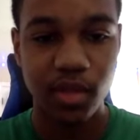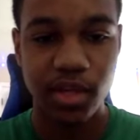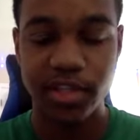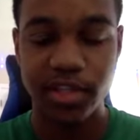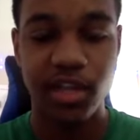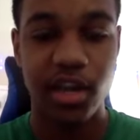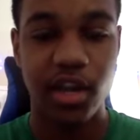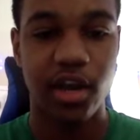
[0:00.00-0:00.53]

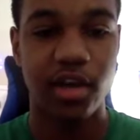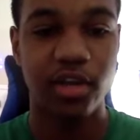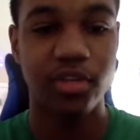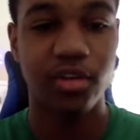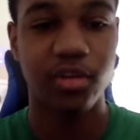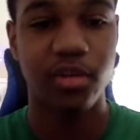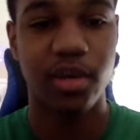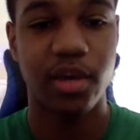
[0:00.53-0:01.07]
it's not
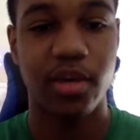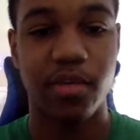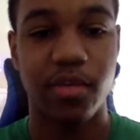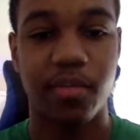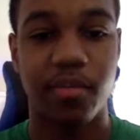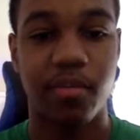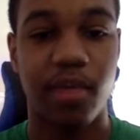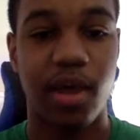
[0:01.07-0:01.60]
100, but
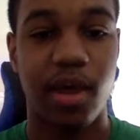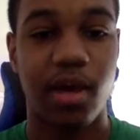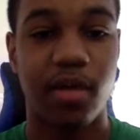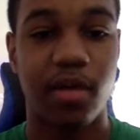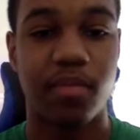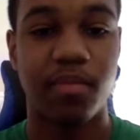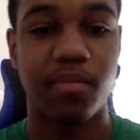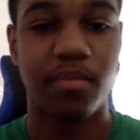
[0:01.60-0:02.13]
my
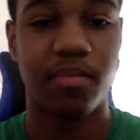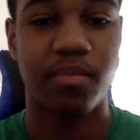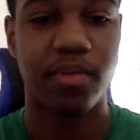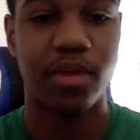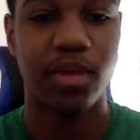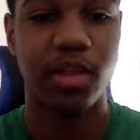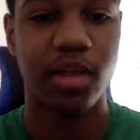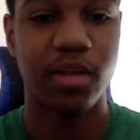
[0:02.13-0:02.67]

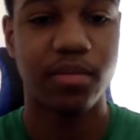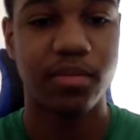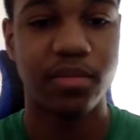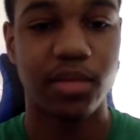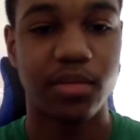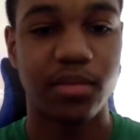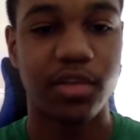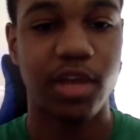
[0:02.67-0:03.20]
pull up
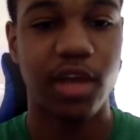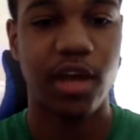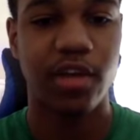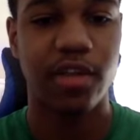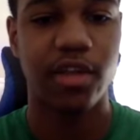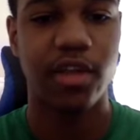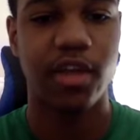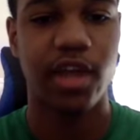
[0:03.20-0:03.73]
jump shot, I
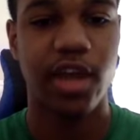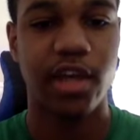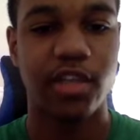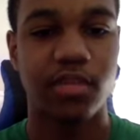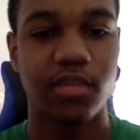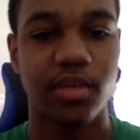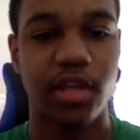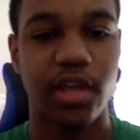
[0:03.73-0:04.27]
think it has
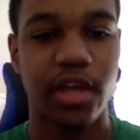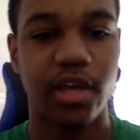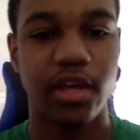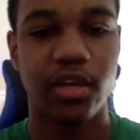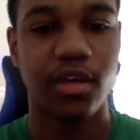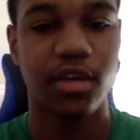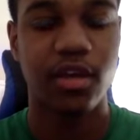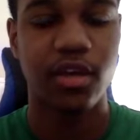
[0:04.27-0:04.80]
to be like
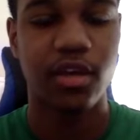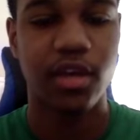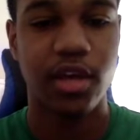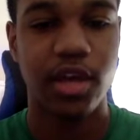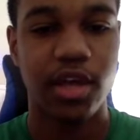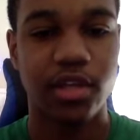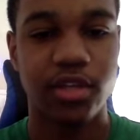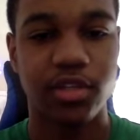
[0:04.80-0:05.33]

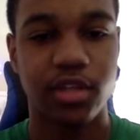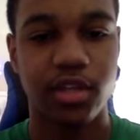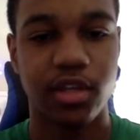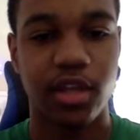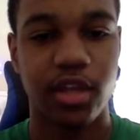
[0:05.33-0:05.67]
instant.